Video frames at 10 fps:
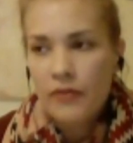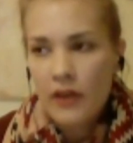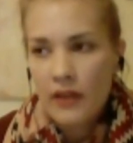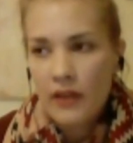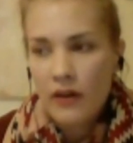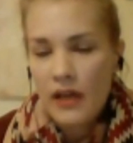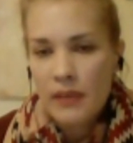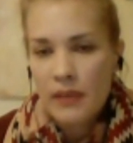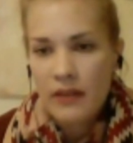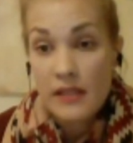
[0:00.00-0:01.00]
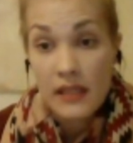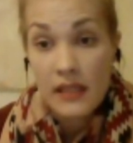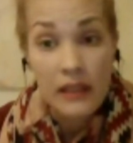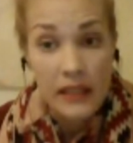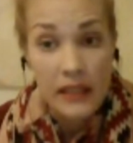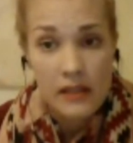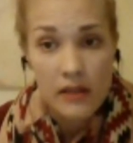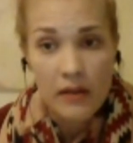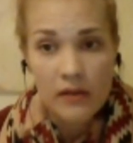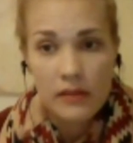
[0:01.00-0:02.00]
of failure has been and still is
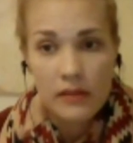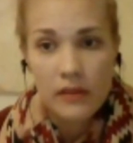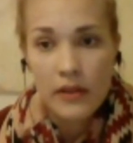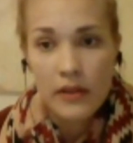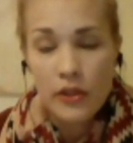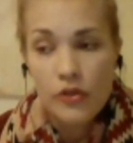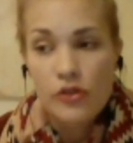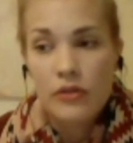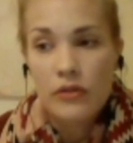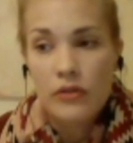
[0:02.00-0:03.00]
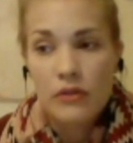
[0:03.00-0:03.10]
a huge